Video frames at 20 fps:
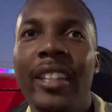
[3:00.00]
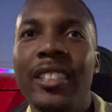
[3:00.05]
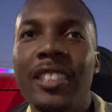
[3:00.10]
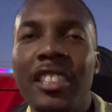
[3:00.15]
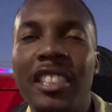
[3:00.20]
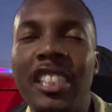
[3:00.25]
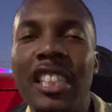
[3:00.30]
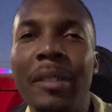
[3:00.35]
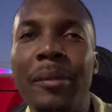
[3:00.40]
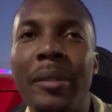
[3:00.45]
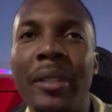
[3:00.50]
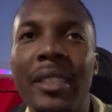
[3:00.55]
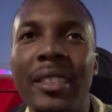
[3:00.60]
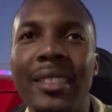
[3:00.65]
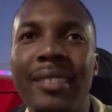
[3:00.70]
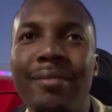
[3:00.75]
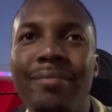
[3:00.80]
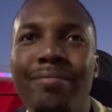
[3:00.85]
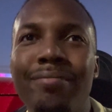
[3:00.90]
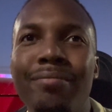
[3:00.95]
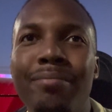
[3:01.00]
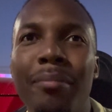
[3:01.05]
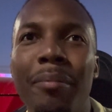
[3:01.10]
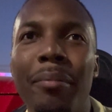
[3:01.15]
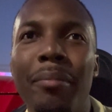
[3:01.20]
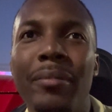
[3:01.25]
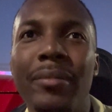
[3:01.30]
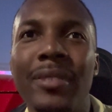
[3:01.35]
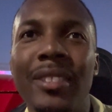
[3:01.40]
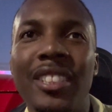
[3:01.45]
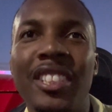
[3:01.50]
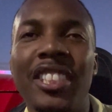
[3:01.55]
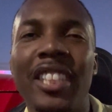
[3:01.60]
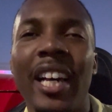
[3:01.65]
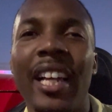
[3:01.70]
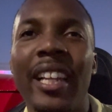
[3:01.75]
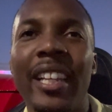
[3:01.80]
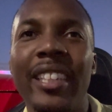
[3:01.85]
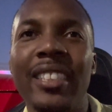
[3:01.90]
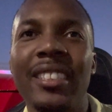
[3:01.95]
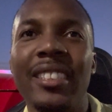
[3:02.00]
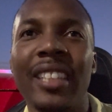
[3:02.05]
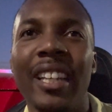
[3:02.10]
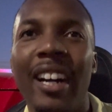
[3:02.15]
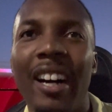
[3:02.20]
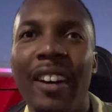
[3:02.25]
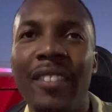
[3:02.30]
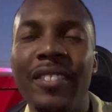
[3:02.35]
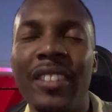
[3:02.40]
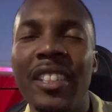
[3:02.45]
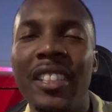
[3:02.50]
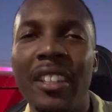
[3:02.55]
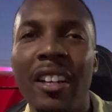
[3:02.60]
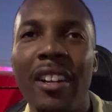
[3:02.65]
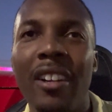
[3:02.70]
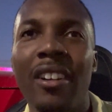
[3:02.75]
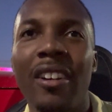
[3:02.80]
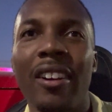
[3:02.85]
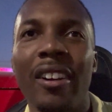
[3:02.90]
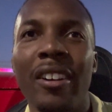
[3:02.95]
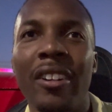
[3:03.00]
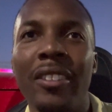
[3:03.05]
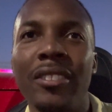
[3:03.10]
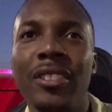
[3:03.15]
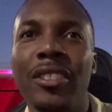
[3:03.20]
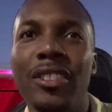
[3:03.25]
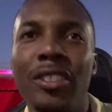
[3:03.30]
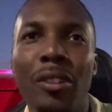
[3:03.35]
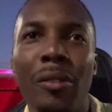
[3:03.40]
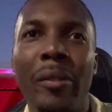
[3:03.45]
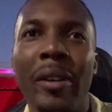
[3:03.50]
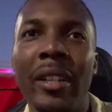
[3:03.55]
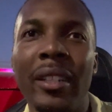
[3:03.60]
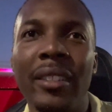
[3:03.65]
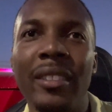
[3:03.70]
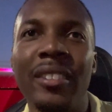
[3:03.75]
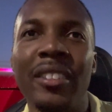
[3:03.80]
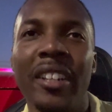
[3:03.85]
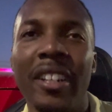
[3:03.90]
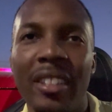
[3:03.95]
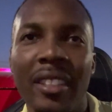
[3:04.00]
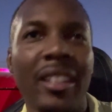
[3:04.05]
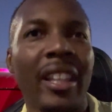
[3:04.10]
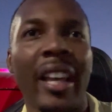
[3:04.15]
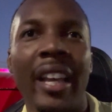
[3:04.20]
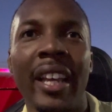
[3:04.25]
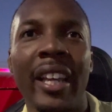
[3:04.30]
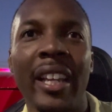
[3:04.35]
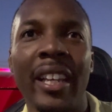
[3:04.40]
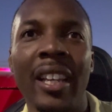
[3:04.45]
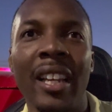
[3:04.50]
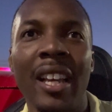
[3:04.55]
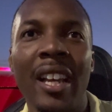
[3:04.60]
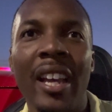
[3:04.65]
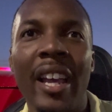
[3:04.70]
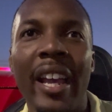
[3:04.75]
she was jealous of the young girls doing their thing